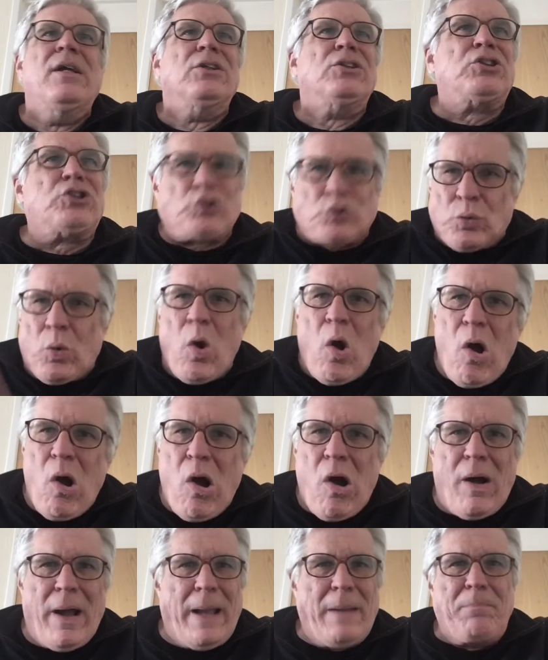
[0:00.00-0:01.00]

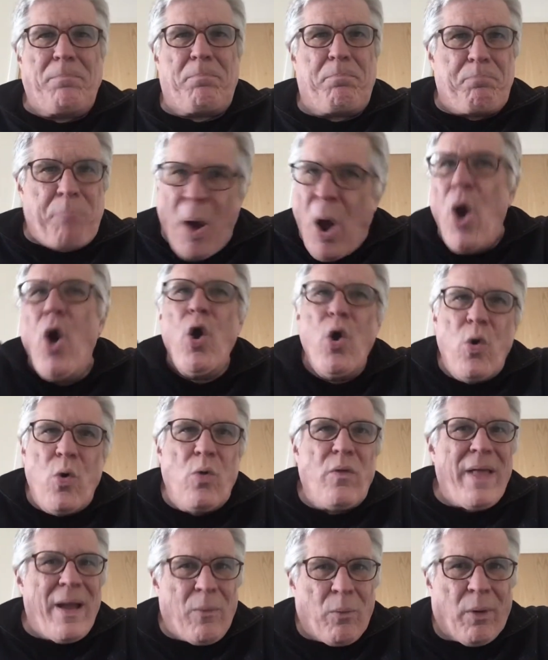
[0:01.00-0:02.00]
straw and
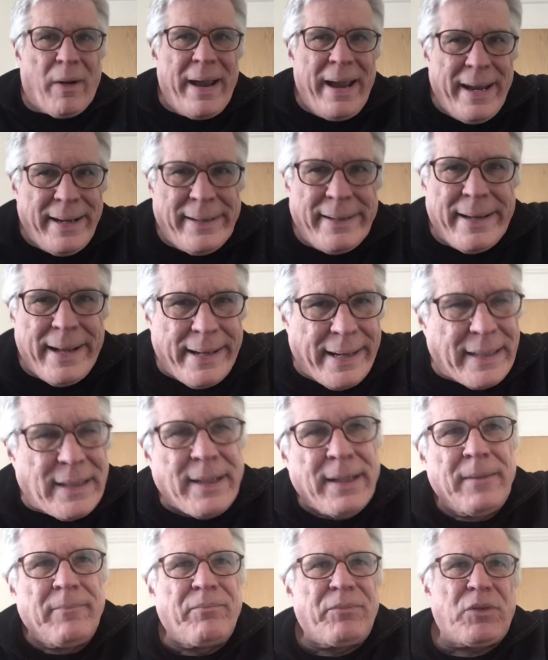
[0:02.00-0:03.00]
poo that were hidden in
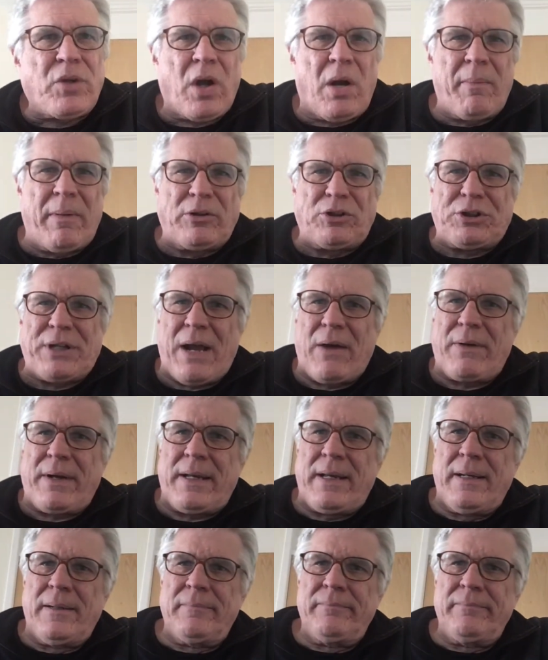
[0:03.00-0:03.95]
it, Tommo shouted.